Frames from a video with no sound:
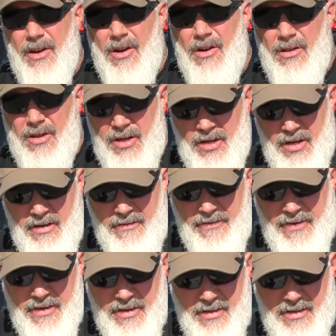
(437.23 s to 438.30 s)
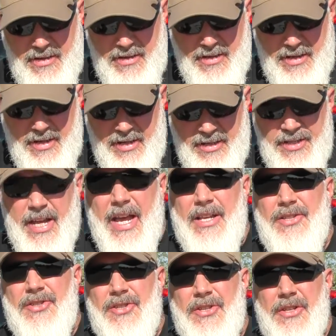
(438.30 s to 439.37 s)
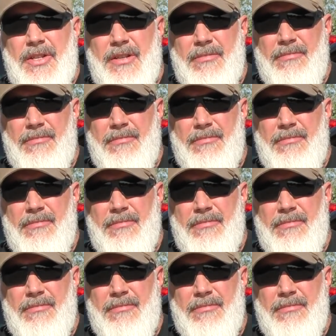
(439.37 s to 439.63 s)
all of tests,